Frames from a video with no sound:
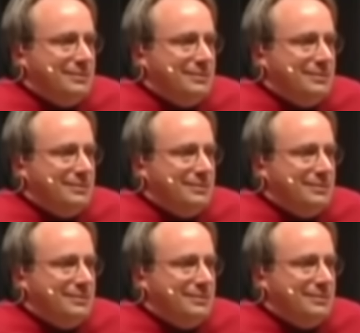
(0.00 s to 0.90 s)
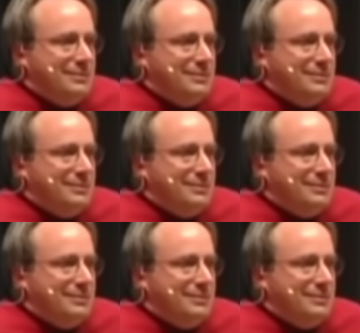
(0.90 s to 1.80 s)

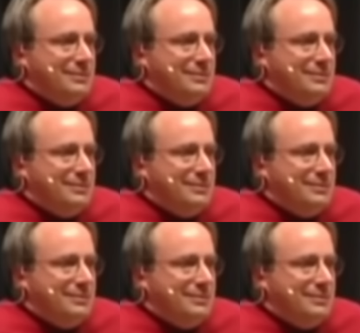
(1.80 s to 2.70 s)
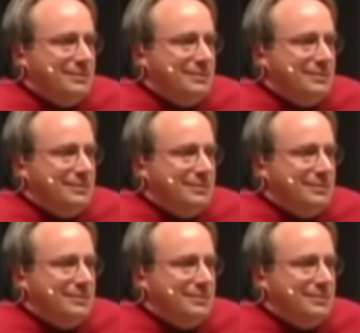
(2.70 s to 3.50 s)
(silent)